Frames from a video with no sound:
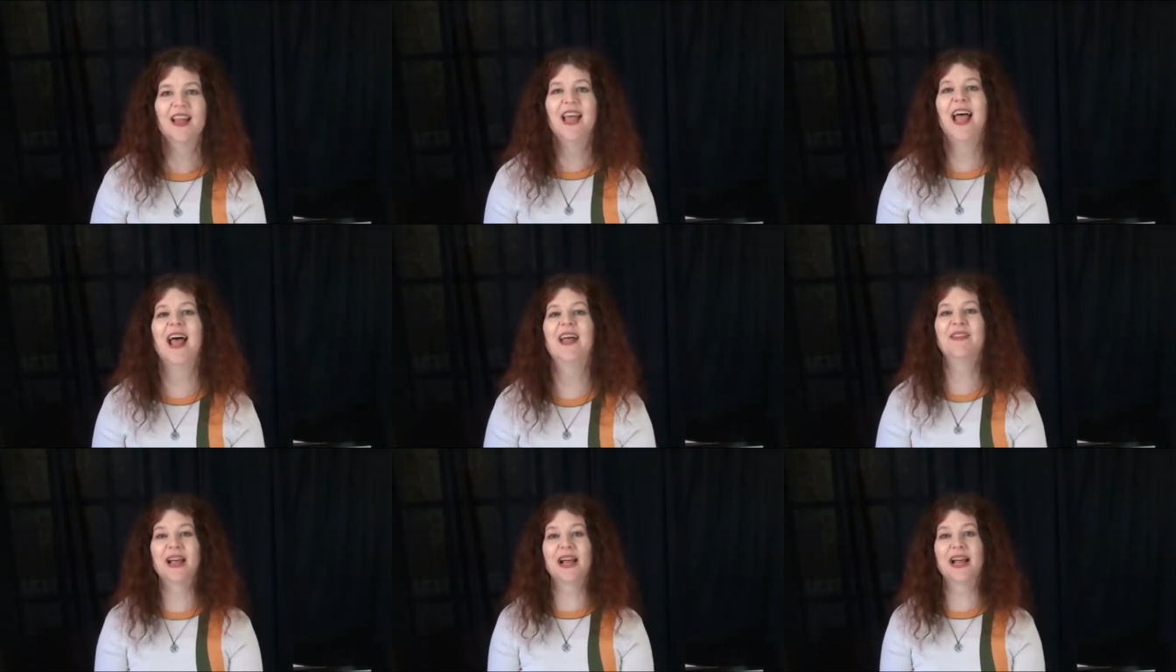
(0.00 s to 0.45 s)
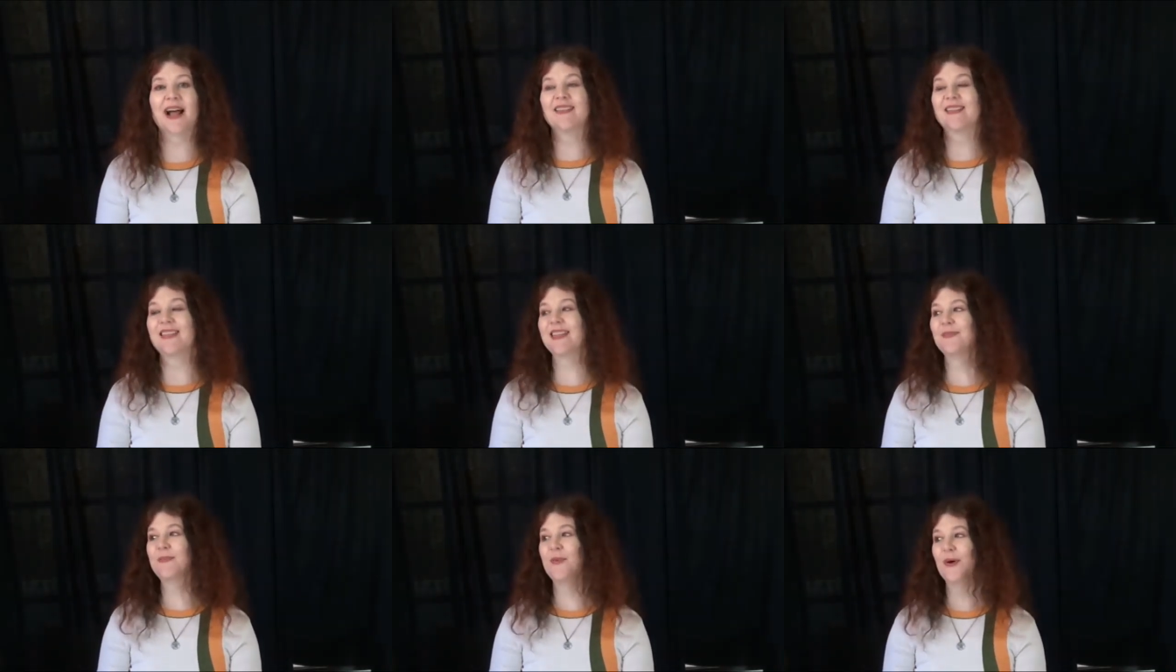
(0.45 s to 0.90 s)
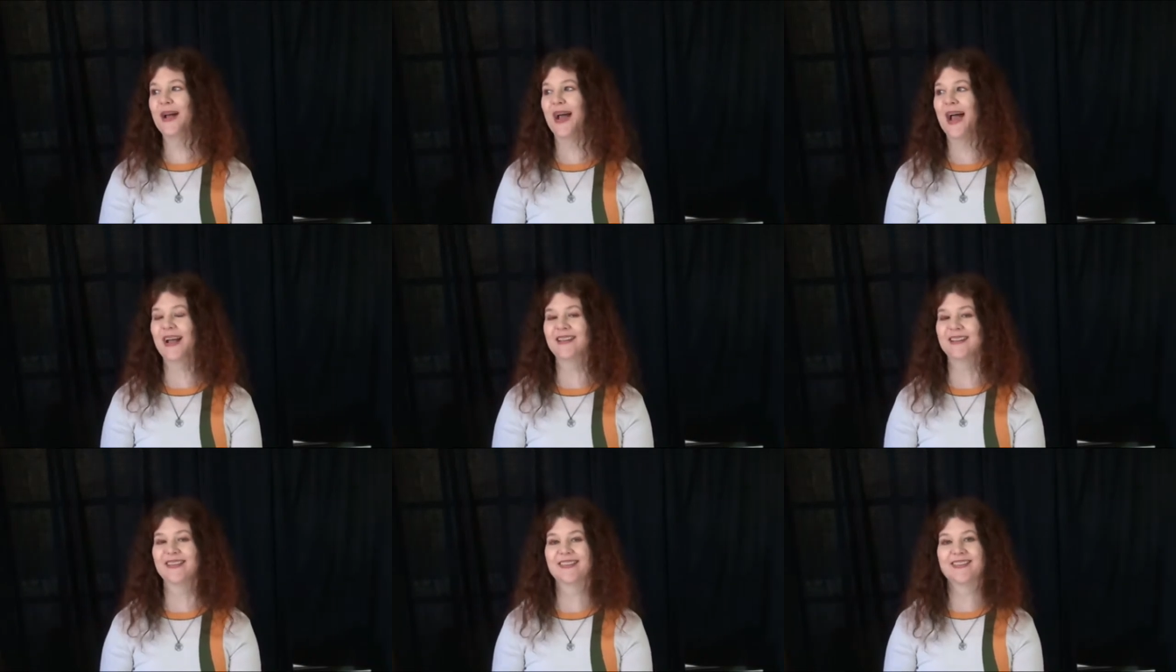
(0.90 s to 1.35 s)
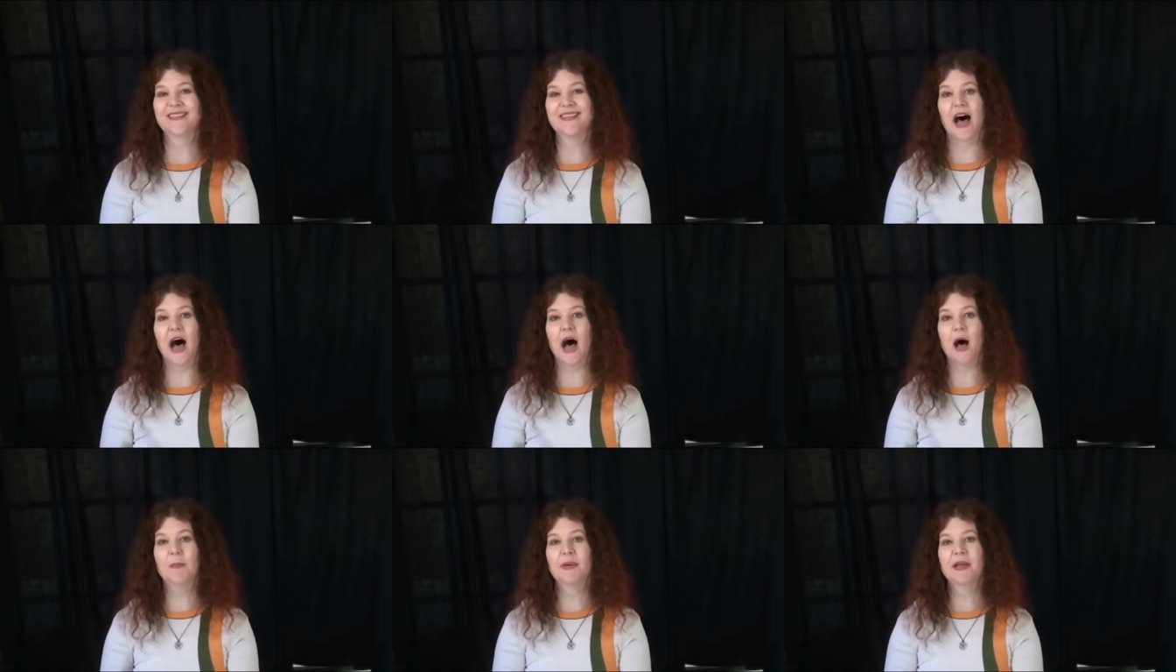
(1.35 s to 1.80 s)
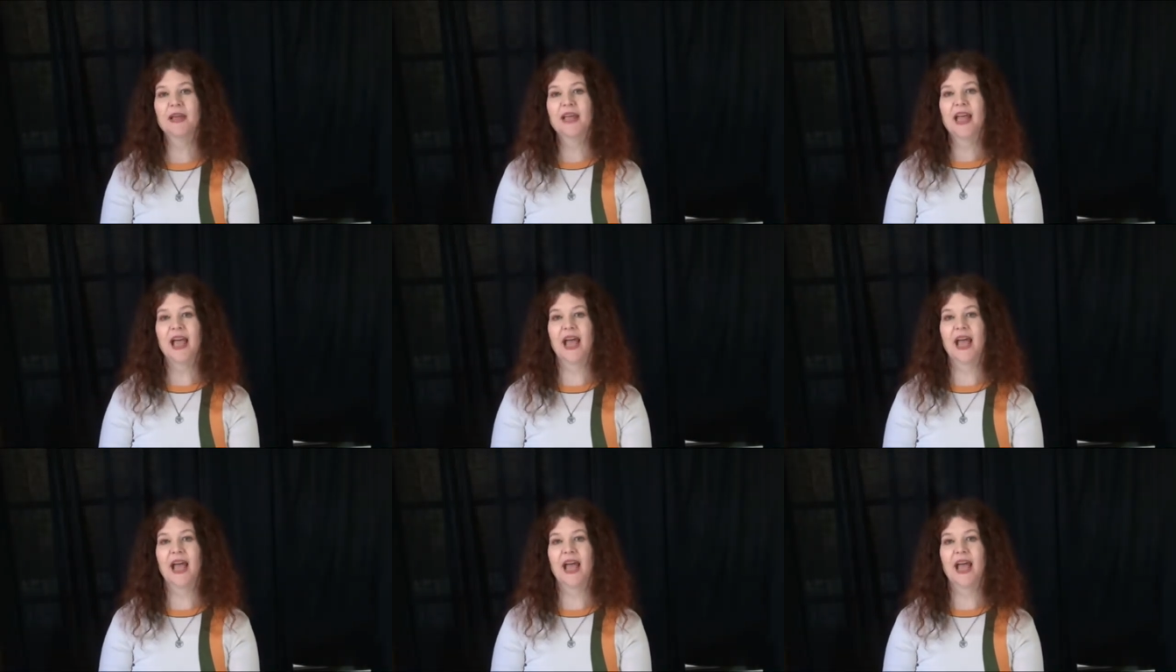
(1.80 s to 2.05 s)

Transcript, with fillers: and when I got to this point, I had to stop,